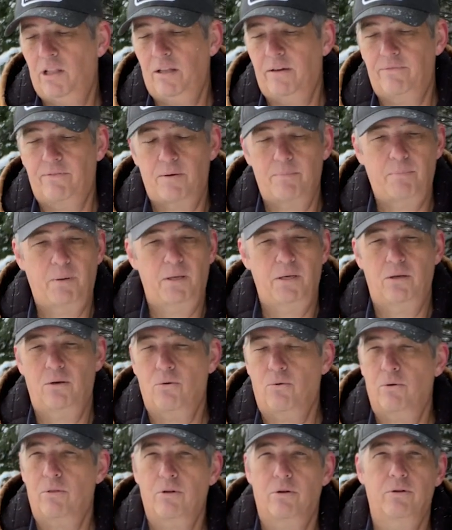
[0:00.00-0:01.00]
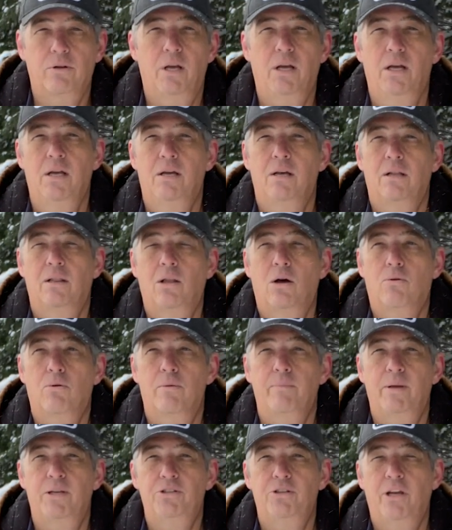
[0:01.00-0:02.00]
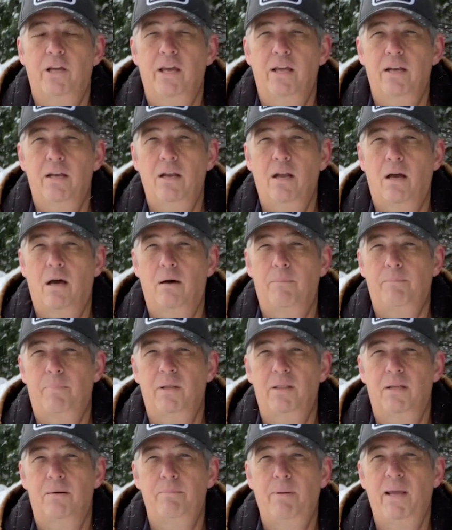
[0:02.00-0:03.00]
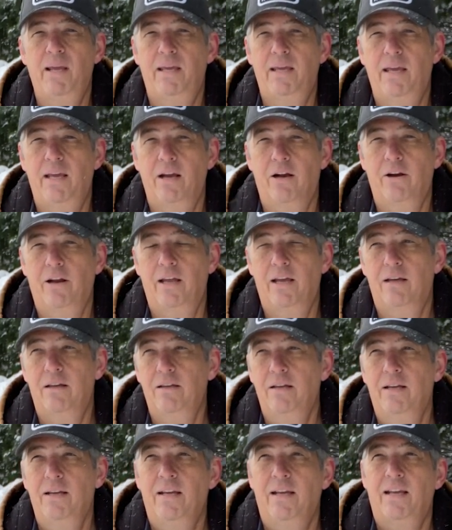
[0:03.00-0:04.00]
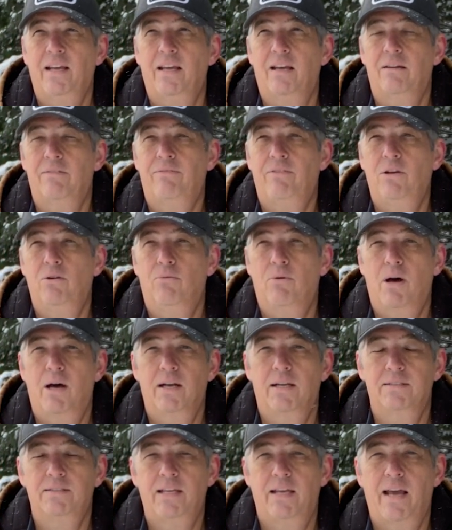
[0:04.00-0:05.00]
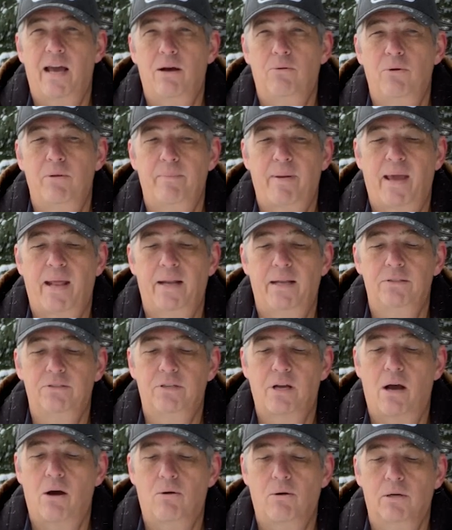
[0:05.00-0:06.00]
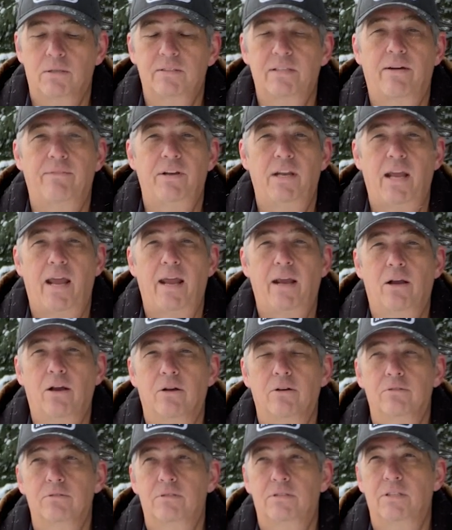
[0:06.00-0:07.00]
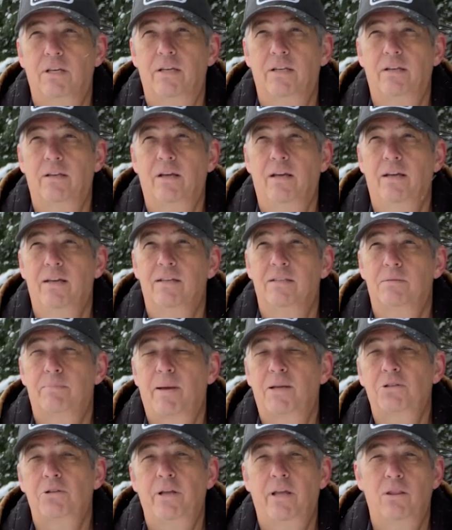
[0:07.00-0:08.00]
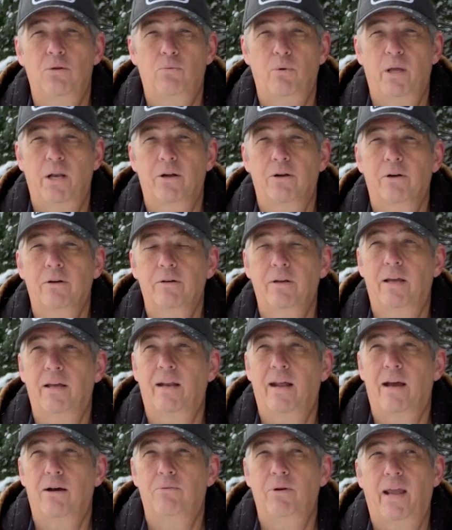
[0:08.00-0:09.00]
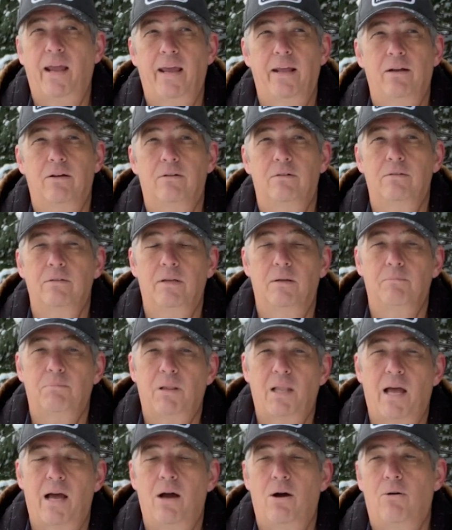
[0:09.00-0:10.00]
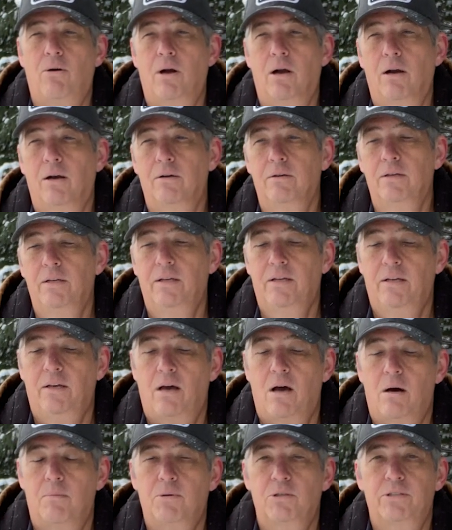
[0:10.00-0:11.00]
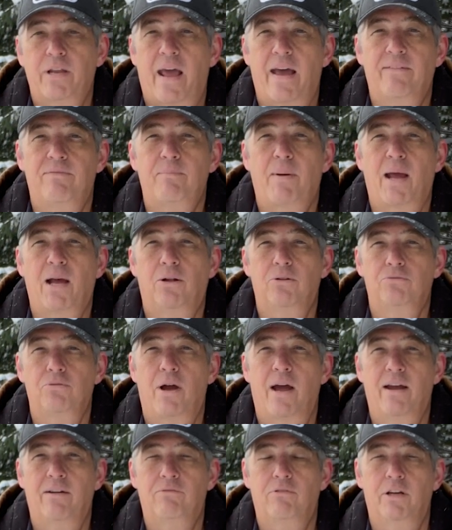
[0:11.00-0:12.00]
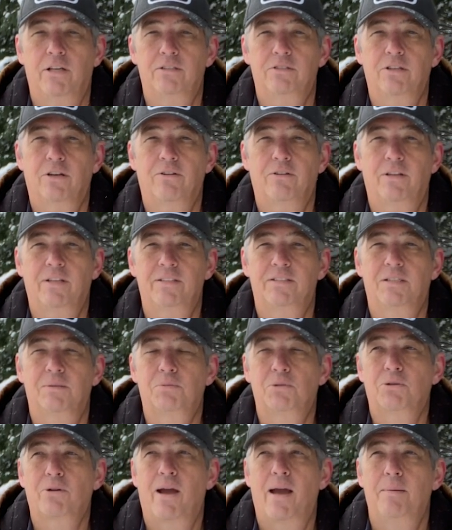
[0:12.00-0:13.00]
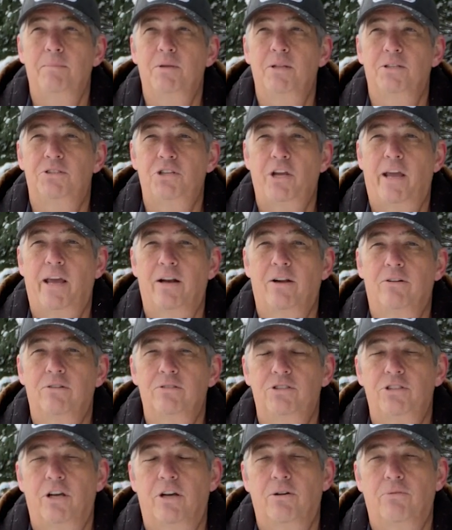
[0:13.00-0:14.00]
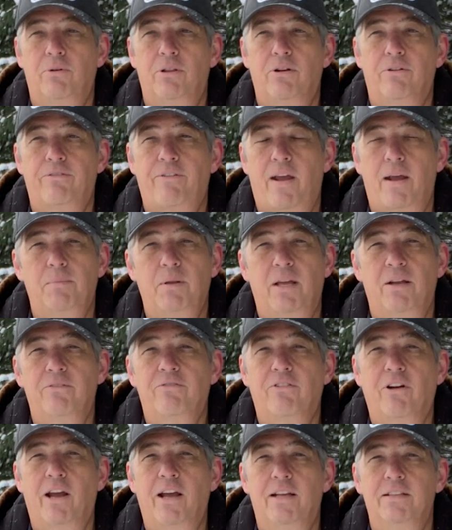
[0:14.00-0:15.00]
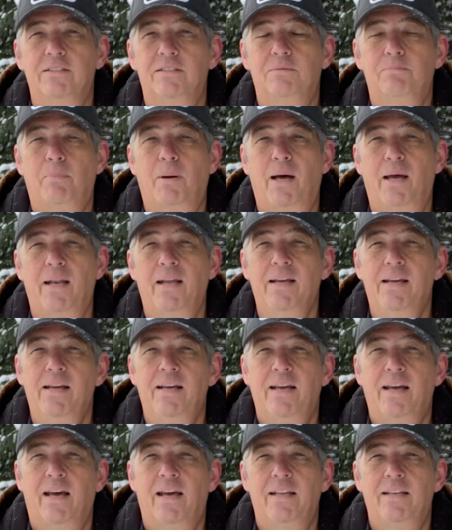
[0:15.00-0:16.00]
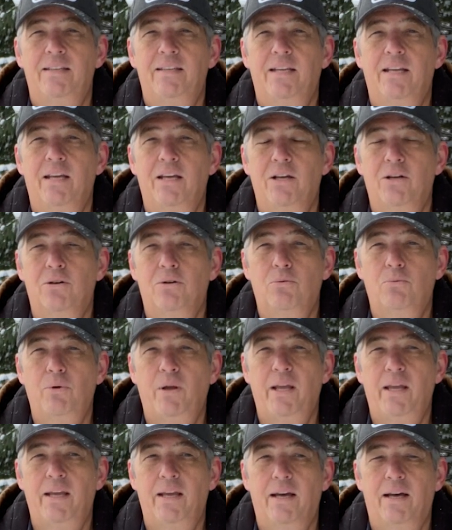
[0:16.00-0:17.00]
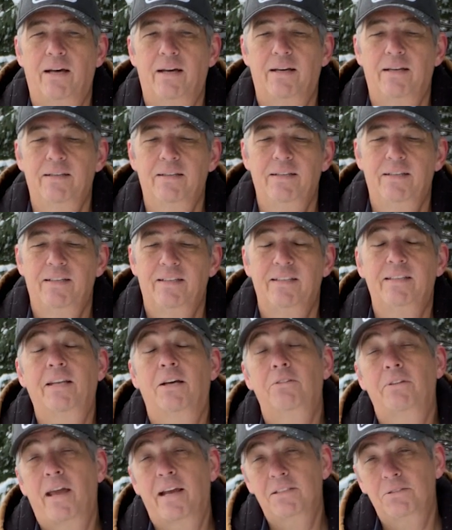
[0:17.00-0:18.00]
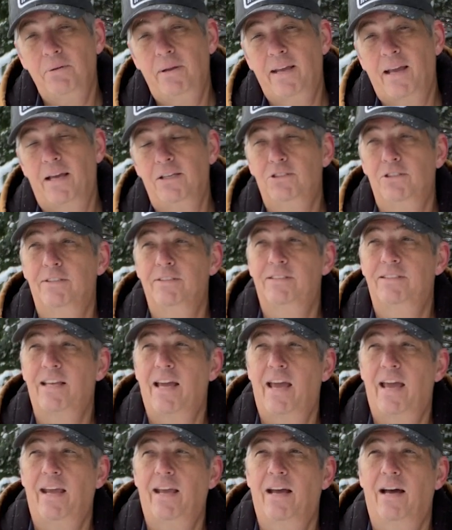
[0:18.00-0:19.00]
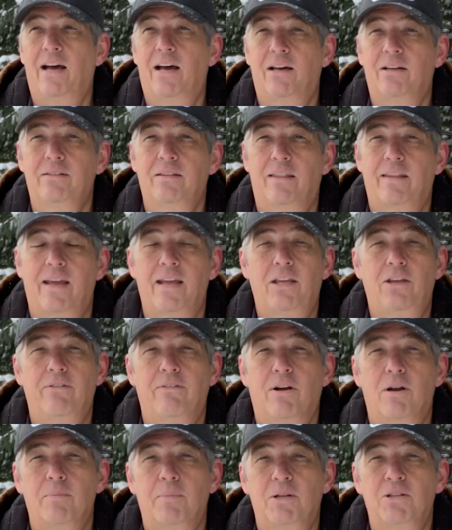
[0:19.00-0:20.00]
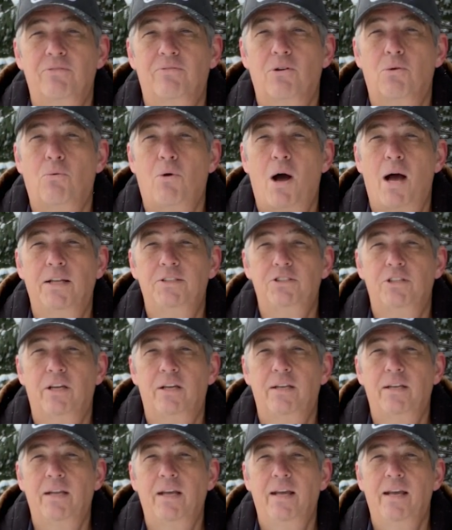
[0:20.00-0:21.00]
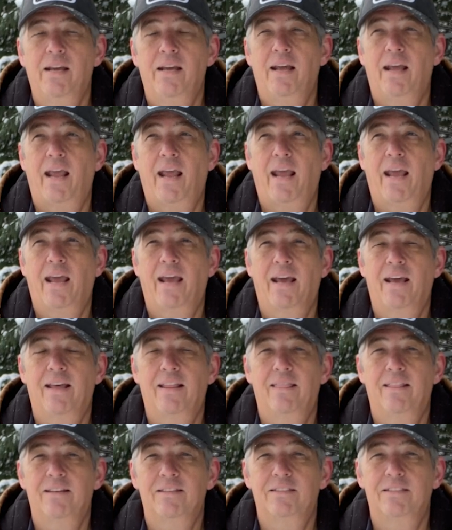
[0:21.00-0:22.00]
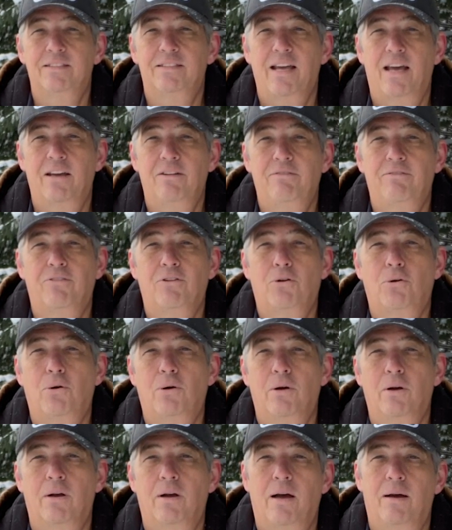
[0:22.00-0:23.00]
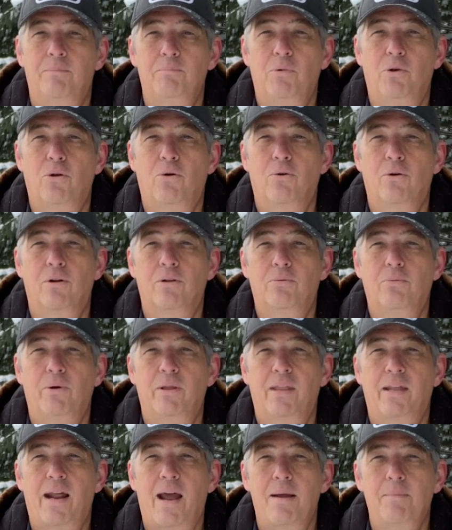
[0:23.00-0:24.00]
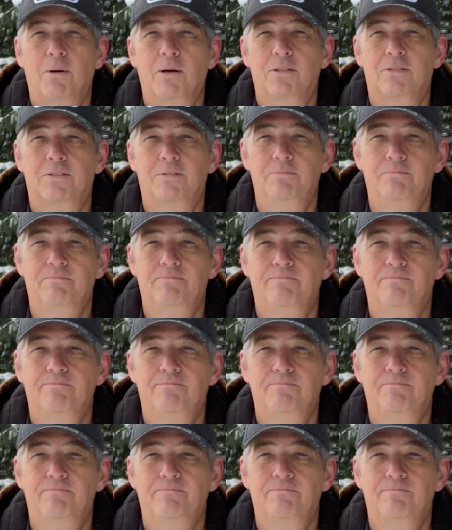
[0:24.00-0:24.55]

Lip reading: live up in northern Lower Michigan, up in the Pinky area. If you want to see how we manage our 70 acres, and especially in the winter, and how we handle and plow our almost half-mile driveway, certainly subscribe to the channel, share it with your family and friends. But until next week, I should say, thank you very much for watching. And this is Ed for Up North with the Nybergs.